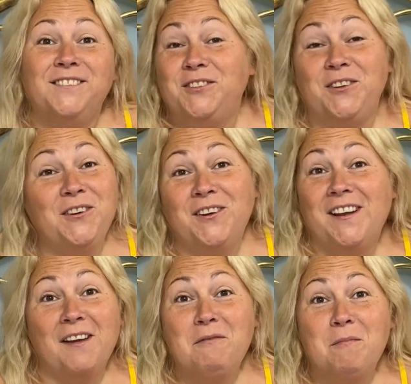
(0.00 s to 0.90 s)
So you
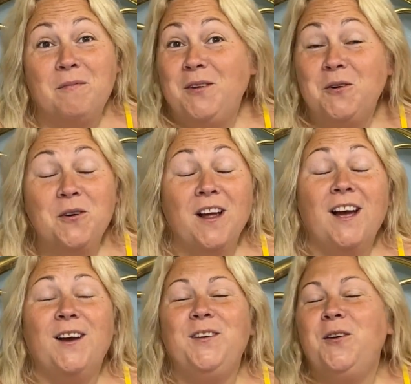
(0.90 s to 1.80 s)
could never, you could,
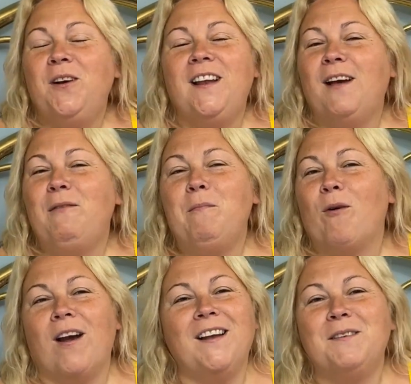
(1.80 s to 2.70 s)
you could never
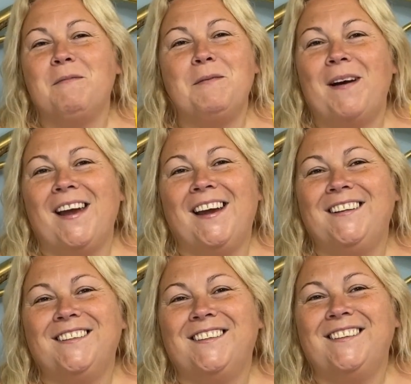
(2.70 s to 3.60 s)
brand me, my
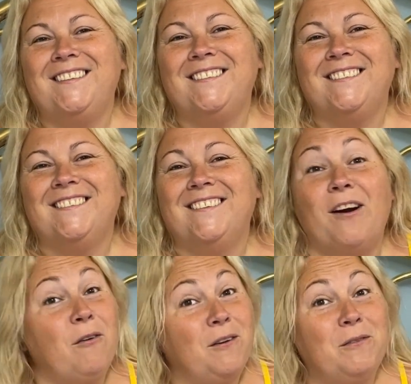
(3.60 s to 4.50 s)
angel.
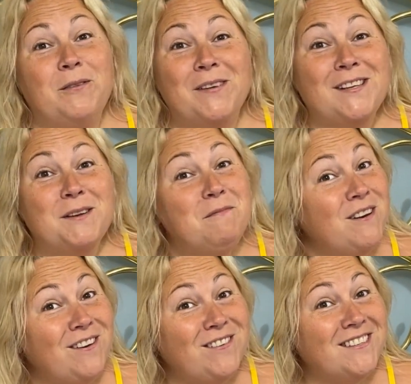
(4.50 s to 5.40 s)
Only with Mr.
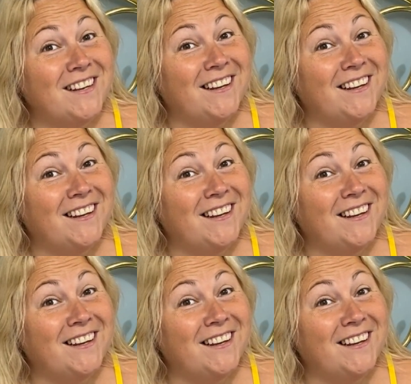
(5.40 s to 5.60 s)
Producer.